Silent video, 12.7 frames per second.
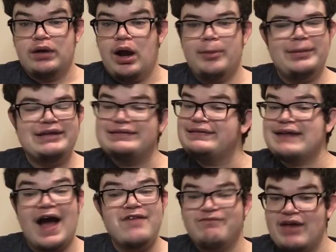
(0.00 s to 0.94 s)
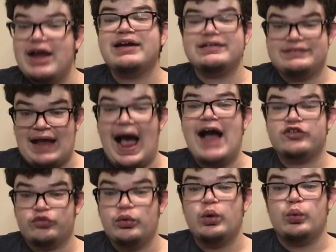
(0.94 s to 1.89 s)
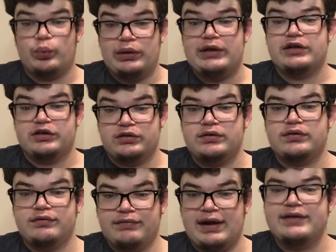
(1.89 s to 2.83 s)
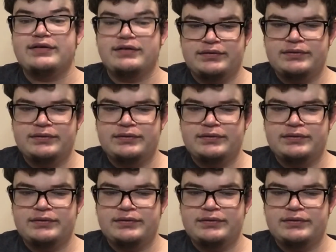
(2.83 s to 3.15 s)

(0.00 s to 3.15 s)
I mean, it's not fake, it's actually real. Like,